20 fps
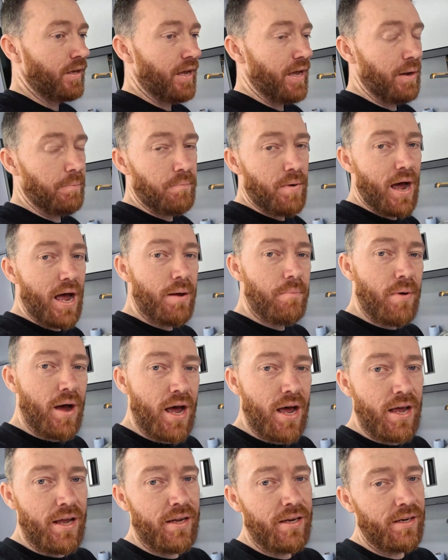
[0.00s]
In my
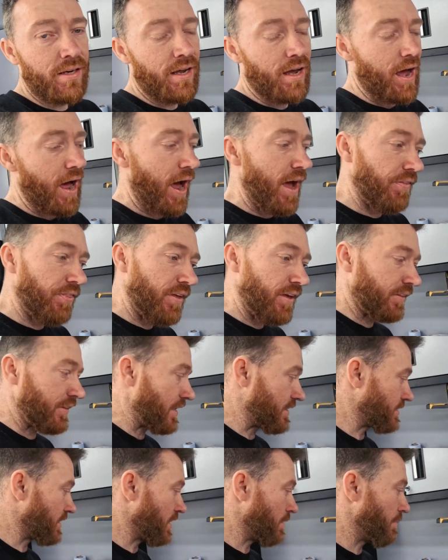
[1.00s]
mind, I think
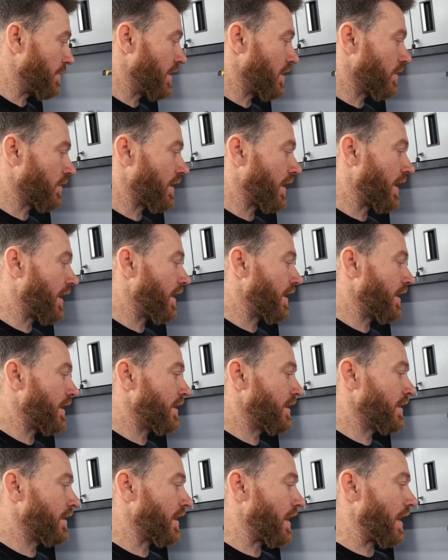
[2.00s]
that's gonna be
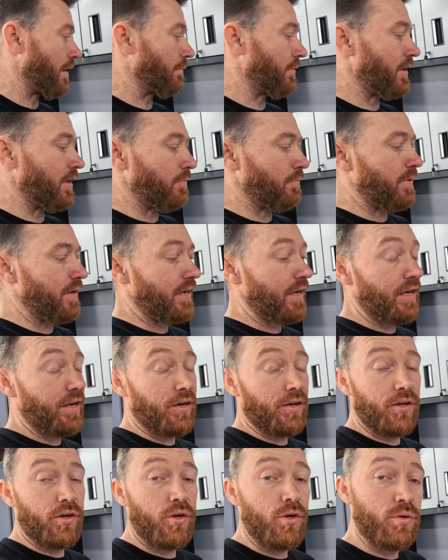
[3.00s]
okay. I'm gonna be
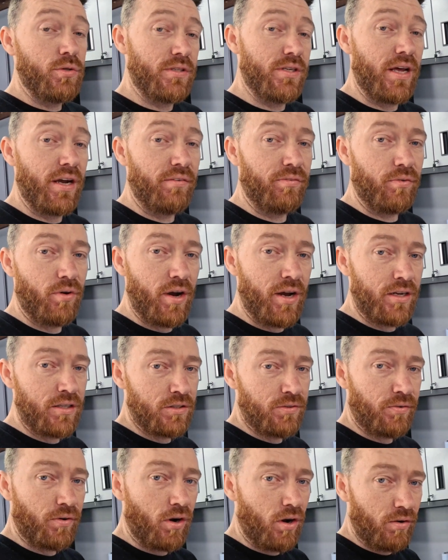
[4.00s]
getting a new set of rings
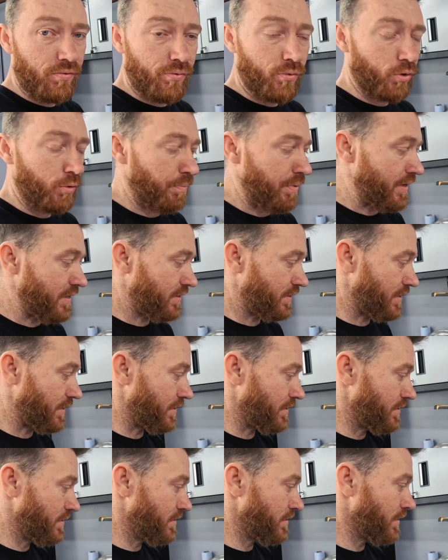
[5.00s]
for all 4
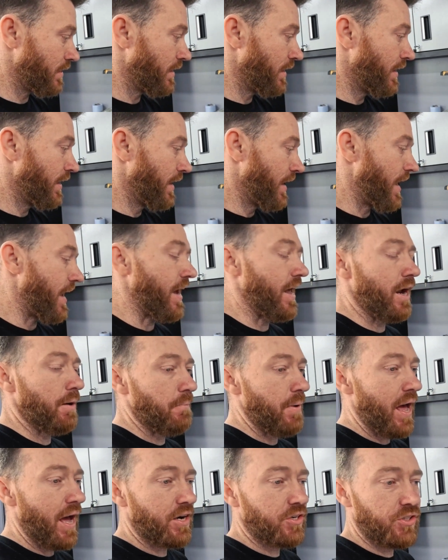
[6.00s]
pistons, and
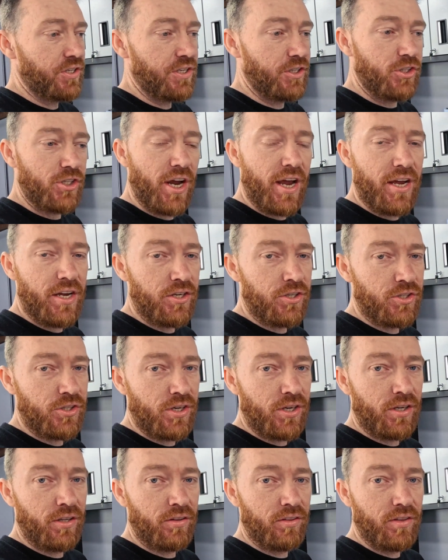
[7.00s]
I'm actually
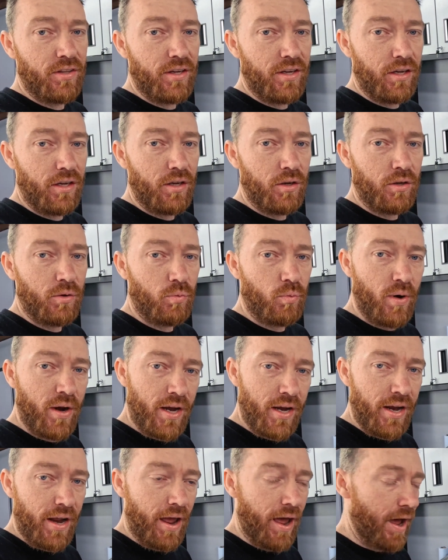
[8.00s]
changing the
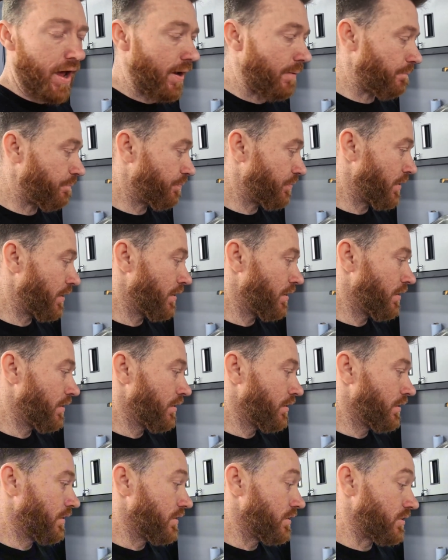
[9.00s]
ring gap
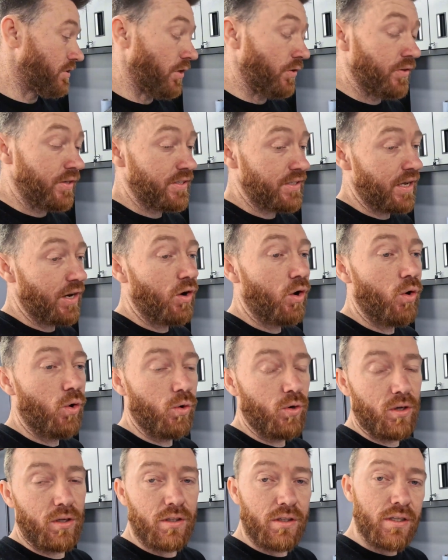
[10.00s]
so this can
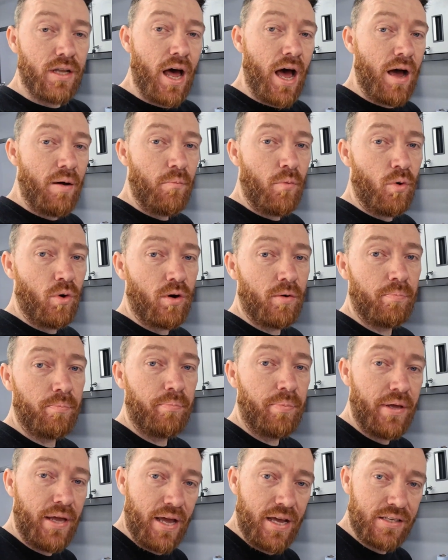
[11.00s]
hold a lot more
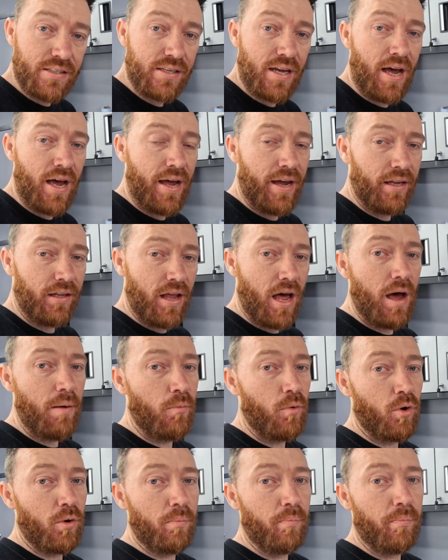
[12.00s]
PSI, a lot more